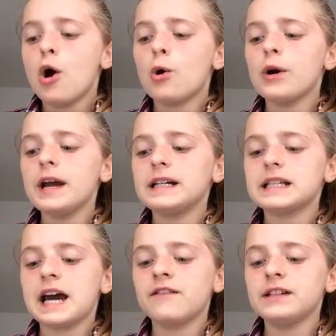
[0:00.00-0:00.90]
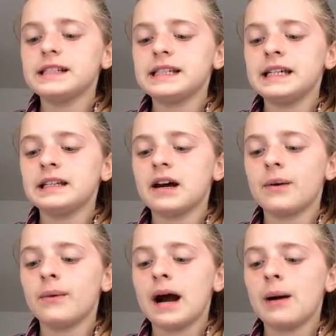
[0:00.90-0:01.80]
All he had ever seen
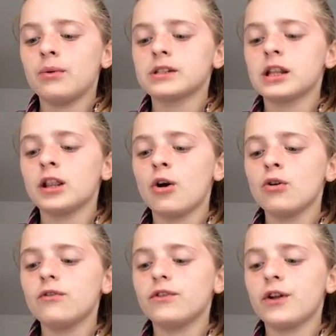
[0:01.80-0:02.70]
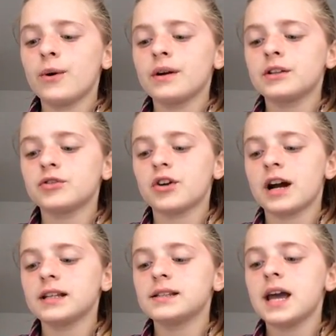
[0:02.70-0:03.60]
her wear was a long flowing
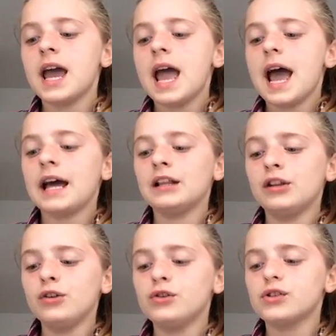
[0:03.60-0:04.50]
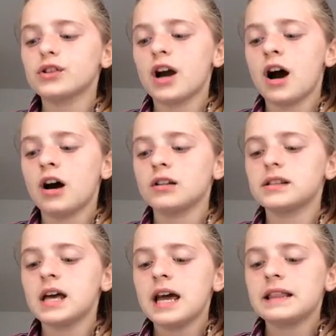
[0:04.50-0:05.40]
dress and loose
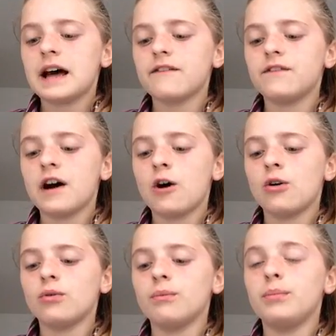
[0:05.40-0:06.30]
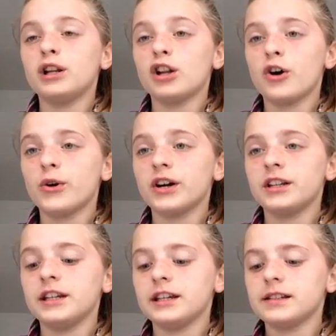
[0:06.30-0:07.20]
skirts that fell below her
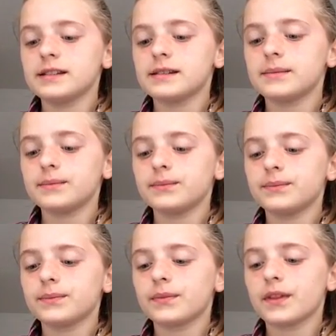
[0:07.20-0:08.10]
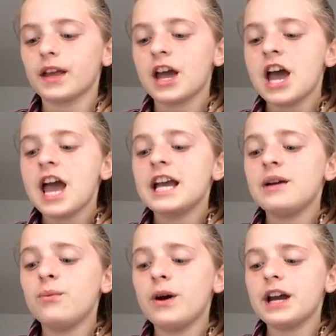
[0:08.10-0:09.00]
knees.
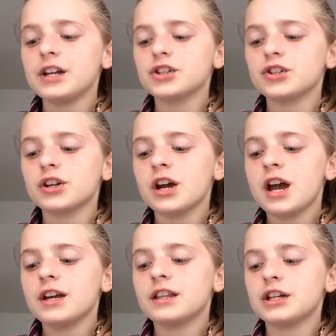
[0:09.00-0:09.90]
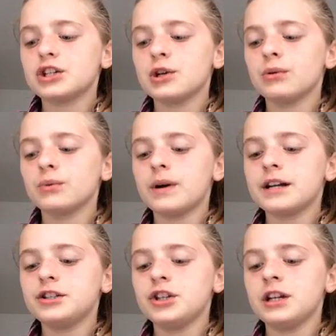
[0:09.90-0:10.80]
He wished that she would
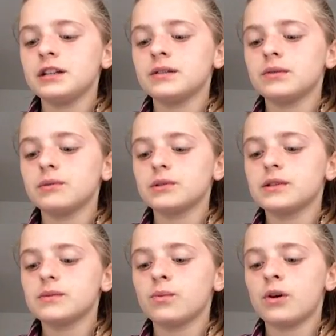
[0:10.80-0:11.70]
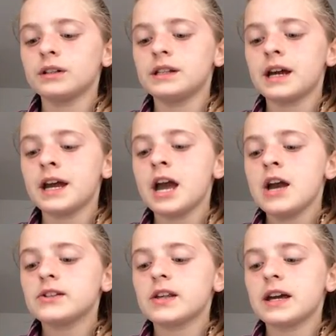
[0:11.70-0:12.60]
wear jeans one day
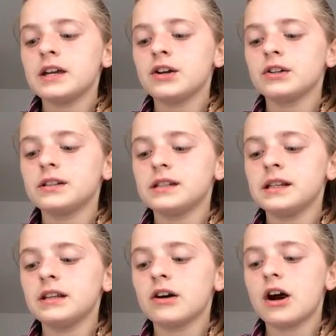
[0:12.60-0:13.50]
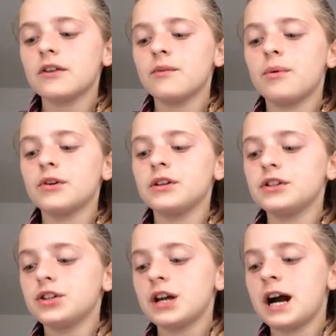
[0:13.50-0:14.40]
so that he could see the kind of body
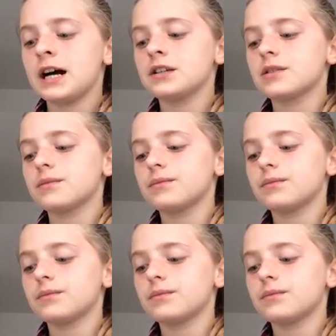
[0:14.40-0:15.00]
she had.